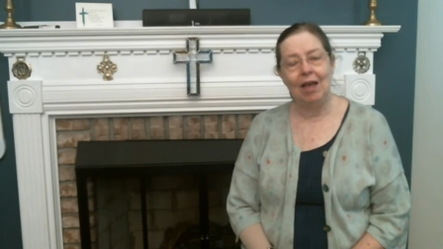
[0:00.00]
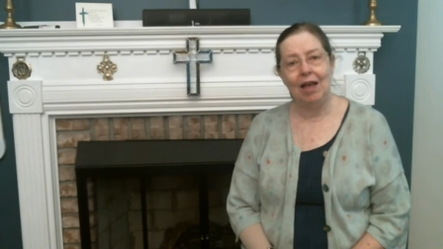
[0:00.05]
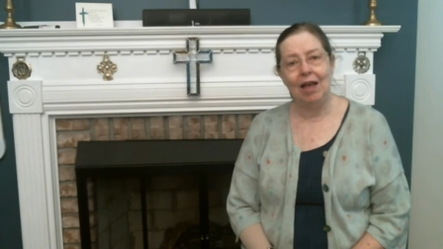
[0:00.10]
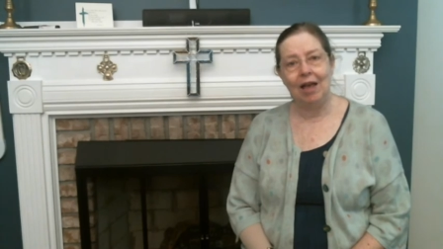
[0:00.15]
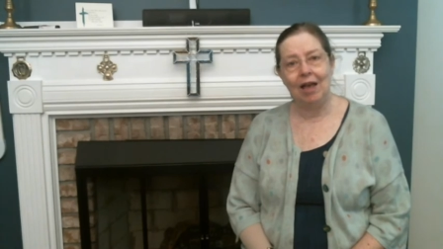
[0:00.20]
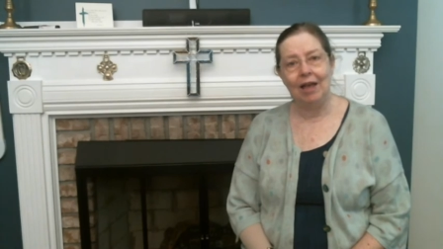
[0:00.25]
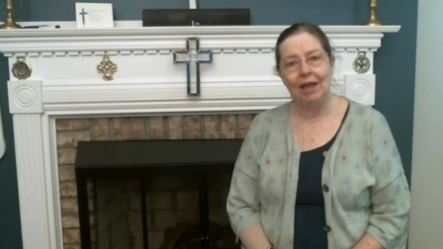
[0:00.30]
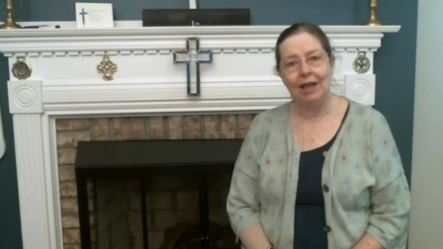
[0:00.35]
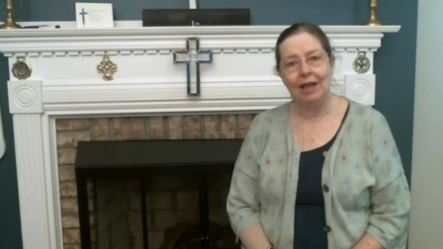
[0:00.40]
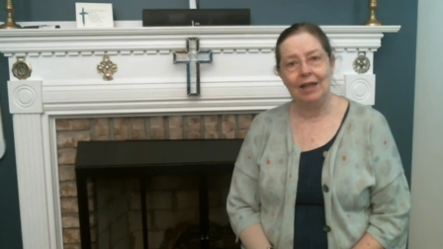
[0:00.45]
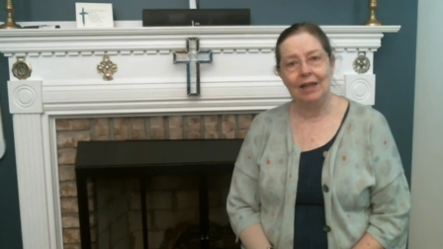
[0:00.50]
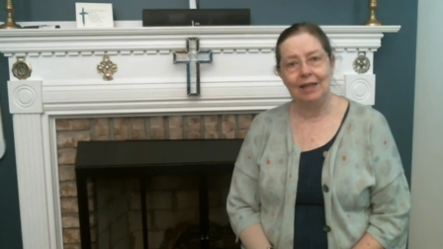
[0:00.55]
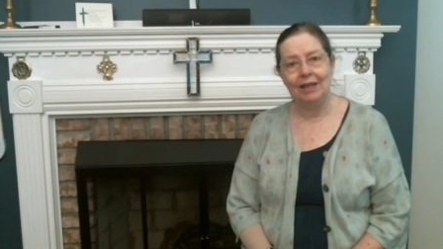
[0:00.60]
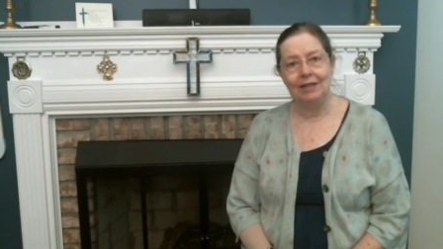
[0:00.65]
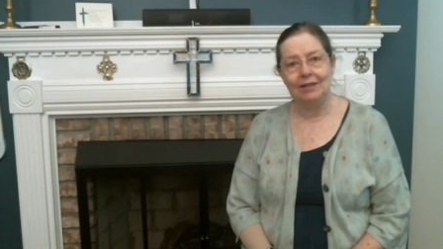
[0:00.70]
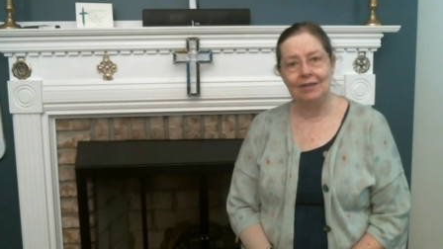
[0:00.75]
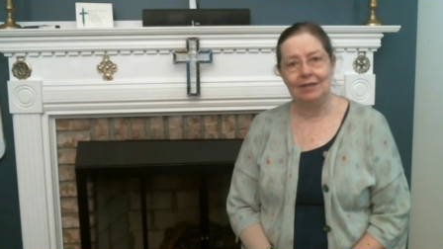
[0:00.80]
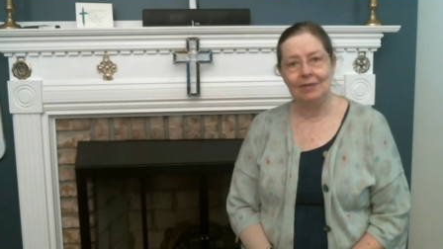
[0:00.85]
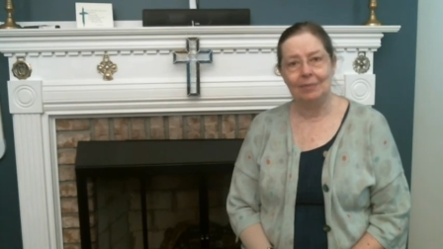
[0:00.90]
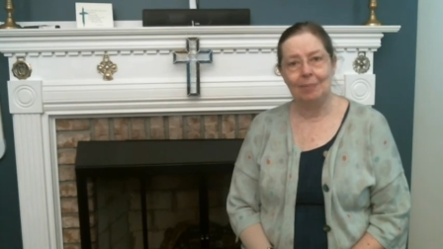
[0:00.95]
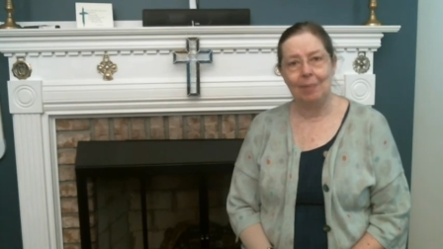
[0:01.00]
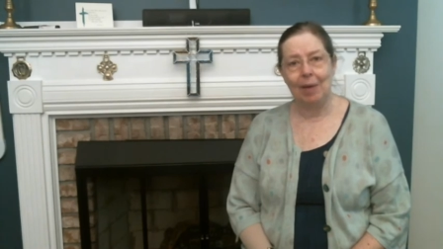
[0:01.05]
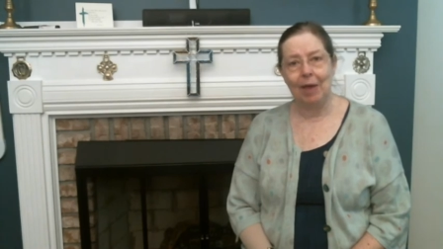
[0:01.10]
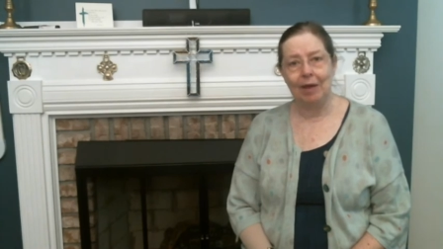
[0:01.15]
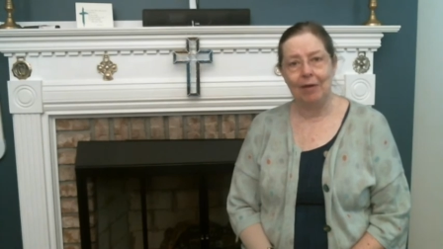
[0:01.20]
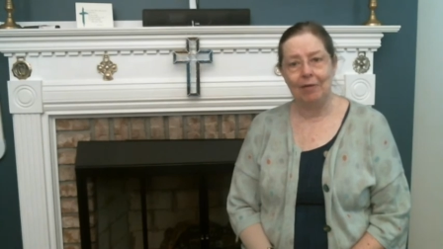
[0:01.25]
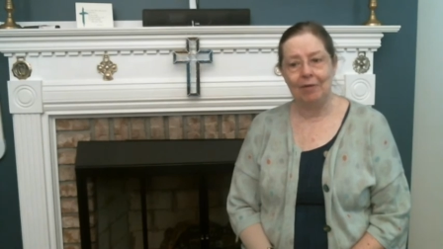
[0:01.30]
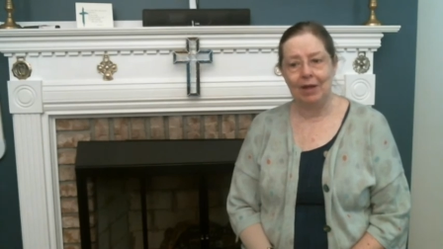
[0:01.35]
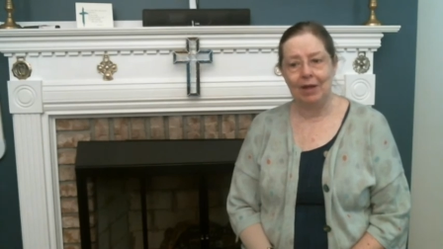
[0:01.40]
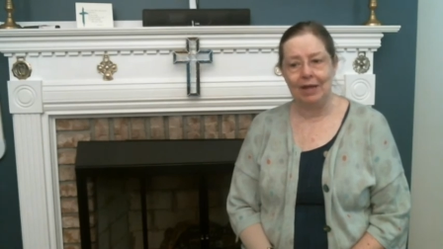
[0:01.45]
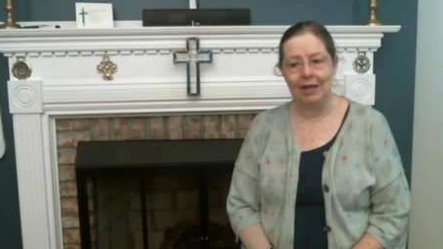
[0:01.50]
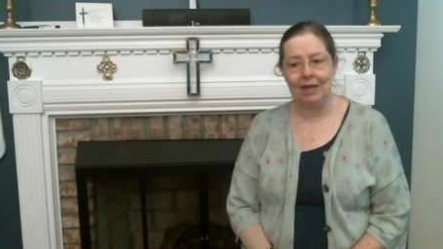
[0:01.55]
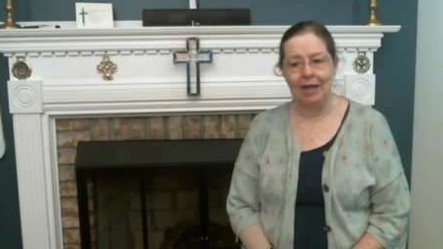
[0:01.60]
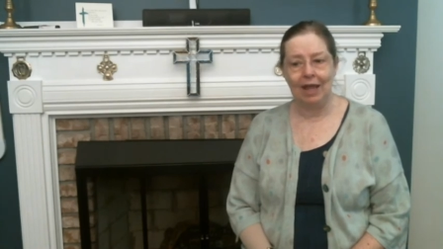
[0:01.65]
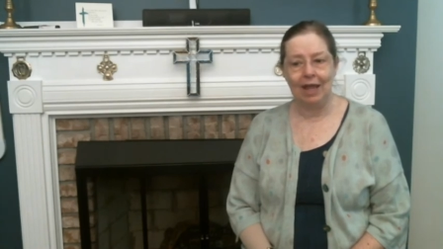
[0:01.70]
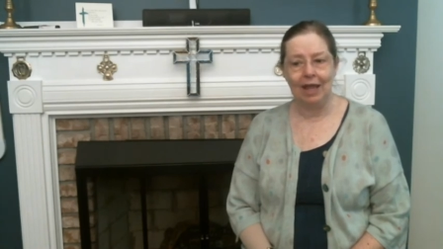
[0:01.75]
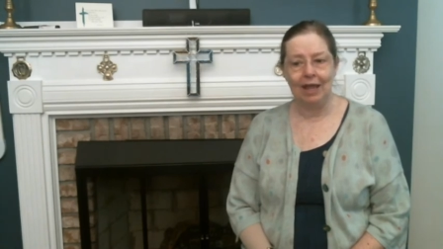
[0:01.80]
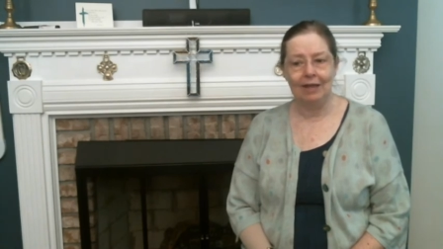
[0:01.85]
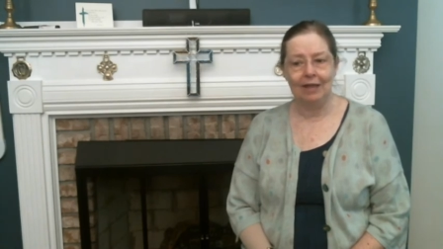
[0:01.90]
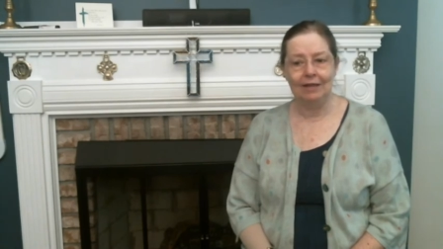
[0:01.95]
I, inspiring,
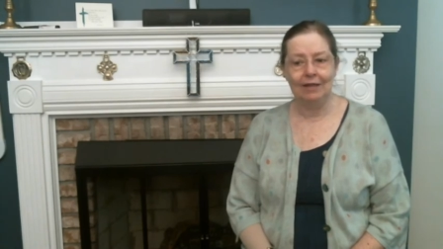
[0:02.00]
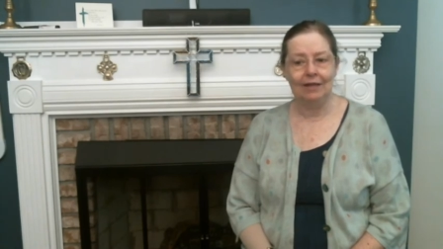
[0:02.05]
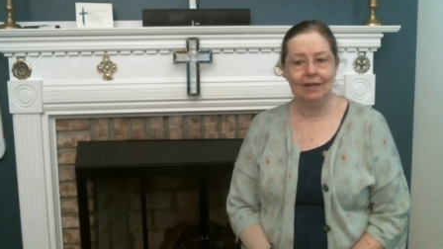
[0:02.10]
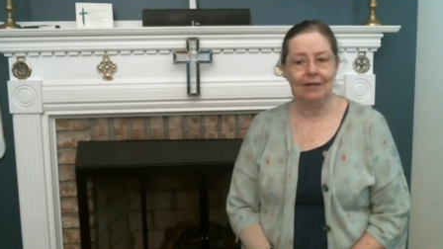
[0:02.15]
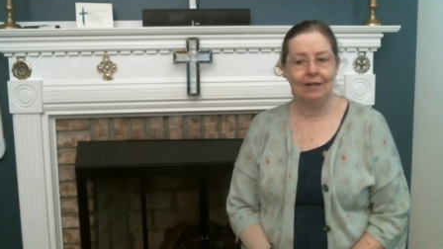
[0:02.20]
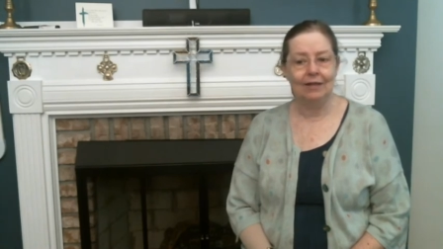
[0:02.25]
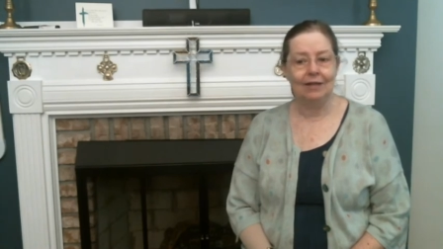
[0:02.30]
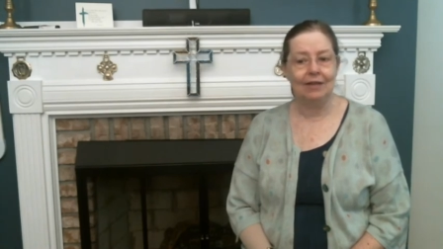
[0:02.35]
N,